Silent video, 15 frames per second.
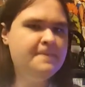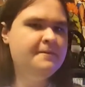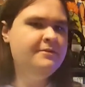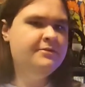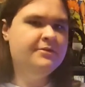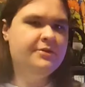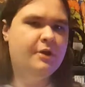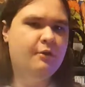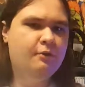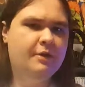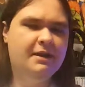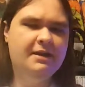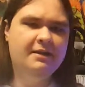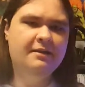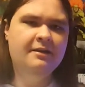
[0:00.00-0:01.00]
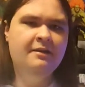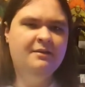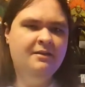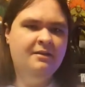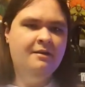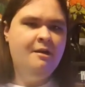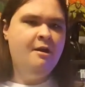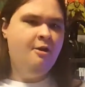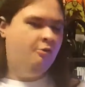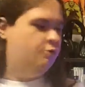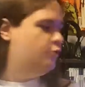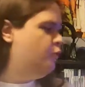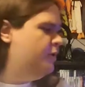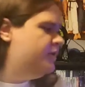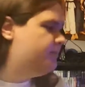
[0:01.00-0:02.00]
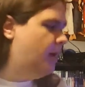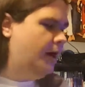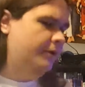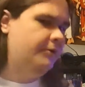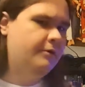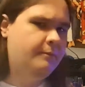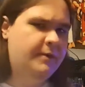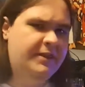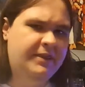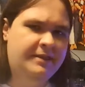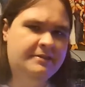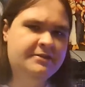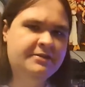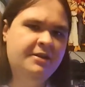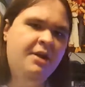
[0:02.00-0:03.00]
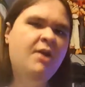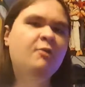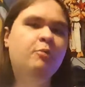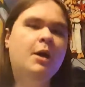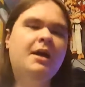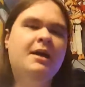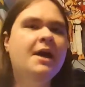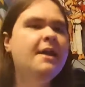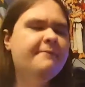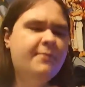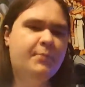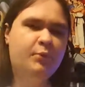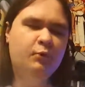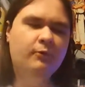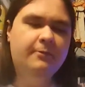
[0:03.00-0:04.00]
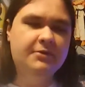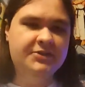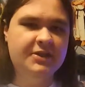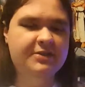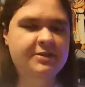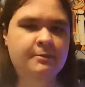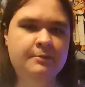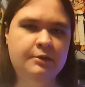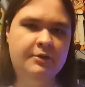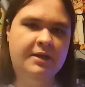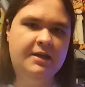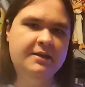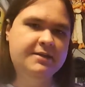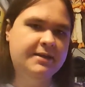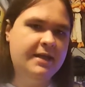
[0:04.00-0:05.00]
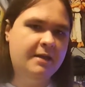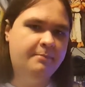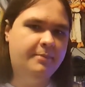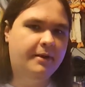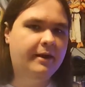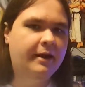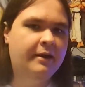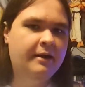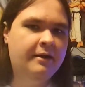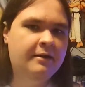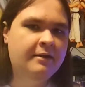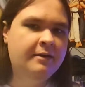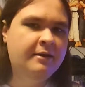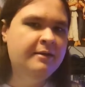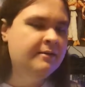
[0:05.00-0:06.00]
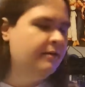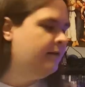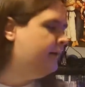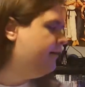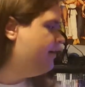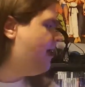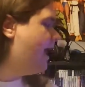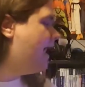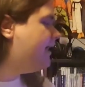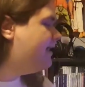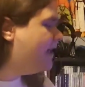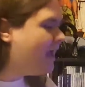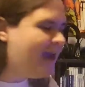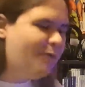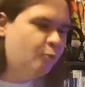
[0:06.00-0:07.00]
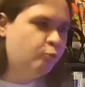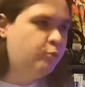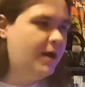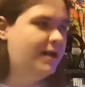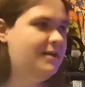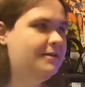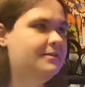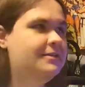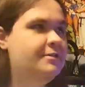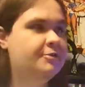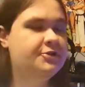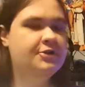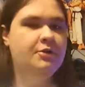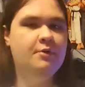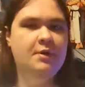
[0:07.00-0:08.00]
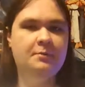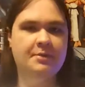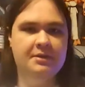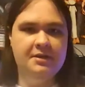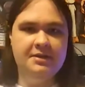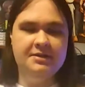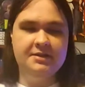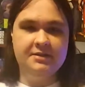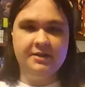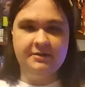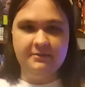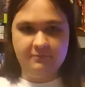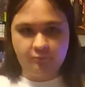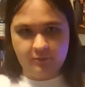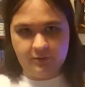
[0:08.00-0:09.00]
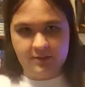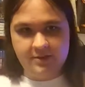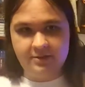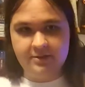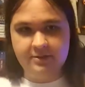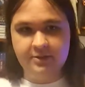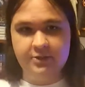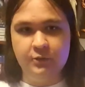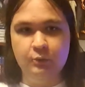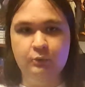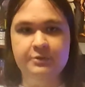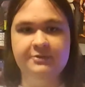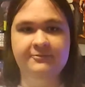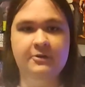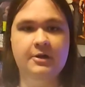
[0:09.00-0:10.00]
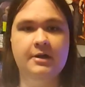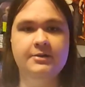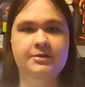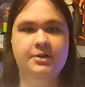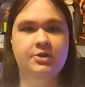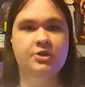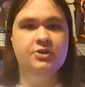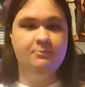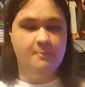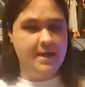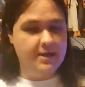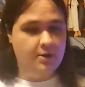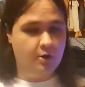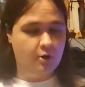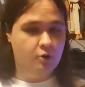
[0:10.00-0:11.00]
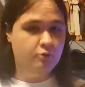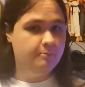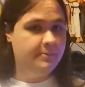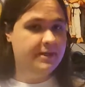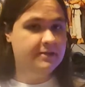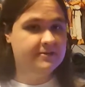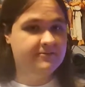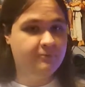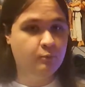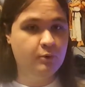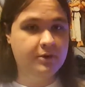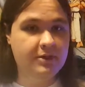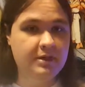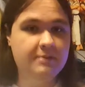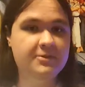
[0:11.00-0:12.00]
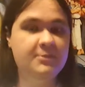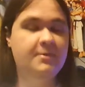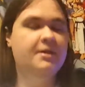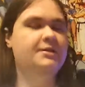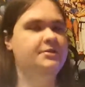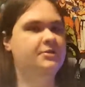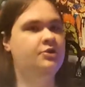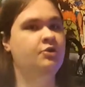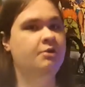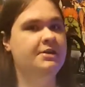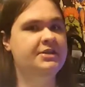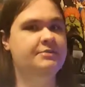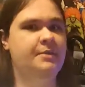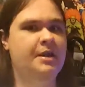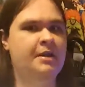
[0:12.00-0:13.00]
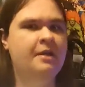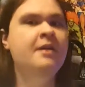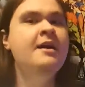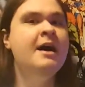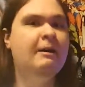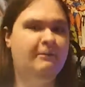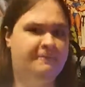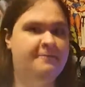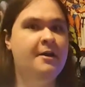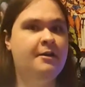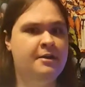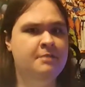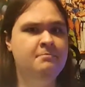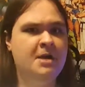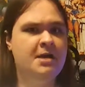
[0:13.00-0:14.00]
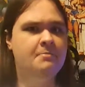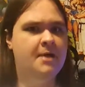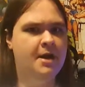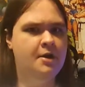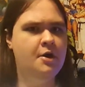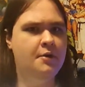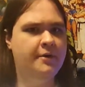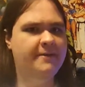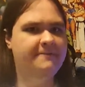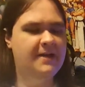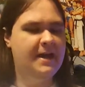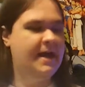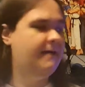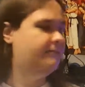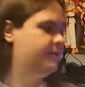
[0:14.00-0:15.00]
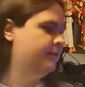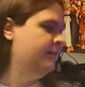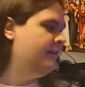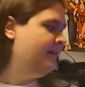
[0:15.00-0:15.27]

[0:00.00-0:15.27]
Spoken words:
So, like, who is monitoring this? What kind of approval system do they need to get by? I can't wait until Sony releases the tools for us to just make our own PS4 themes, because trust me, I'll fucking make my own if I have to